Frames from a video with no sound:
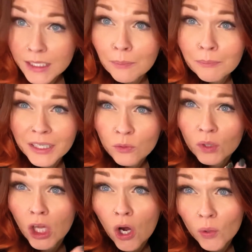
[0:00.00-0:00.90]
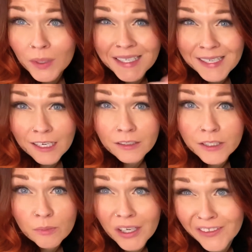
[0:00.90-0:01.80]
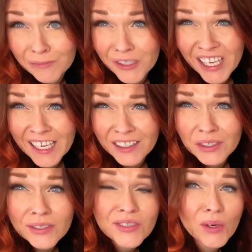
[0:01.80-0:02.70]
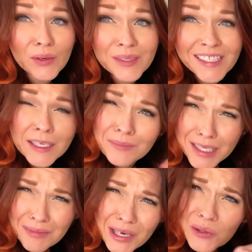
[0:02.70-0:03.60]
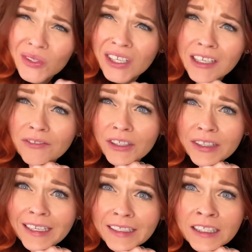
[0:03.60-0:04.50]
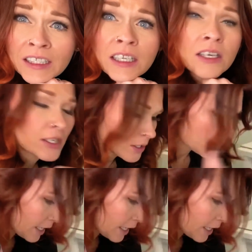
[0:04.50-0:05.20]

but it will always settle in the bottom of your candle. So I would say maybe hold off on that. Okay,